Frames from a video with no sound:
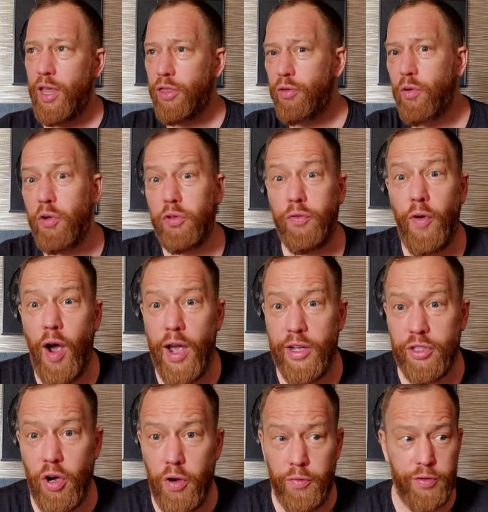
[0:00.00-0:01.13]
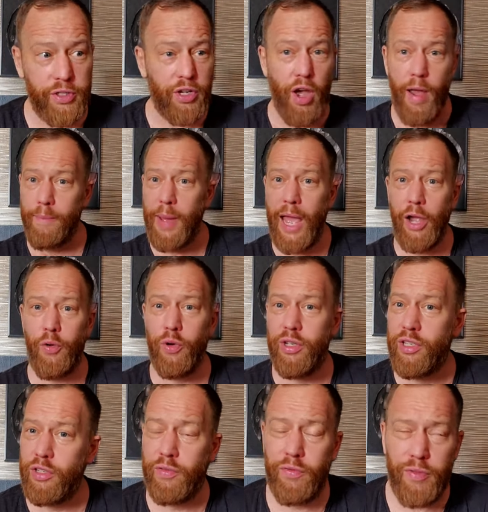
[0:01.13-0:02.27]
it throws fighters off he's going
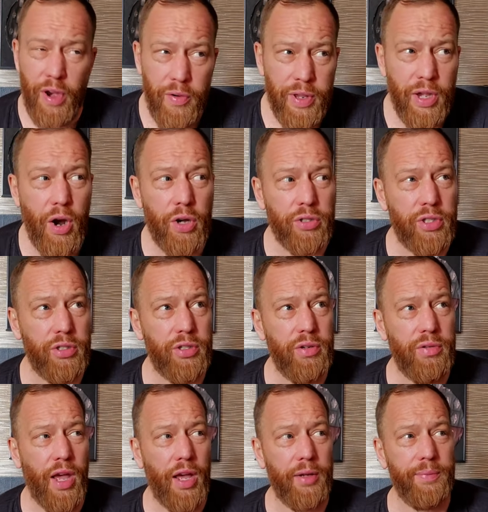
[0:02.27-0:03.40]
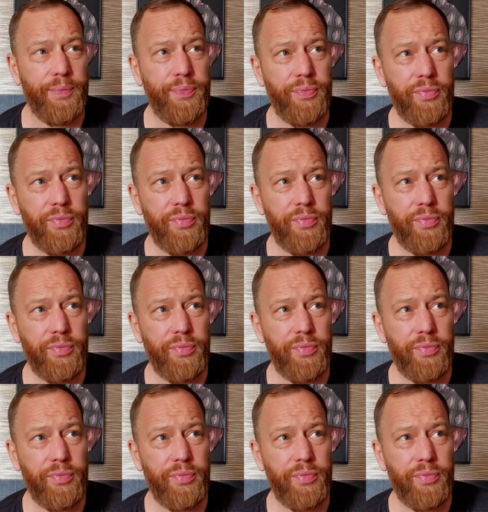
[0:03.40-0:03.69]
backwards it's very hard to do that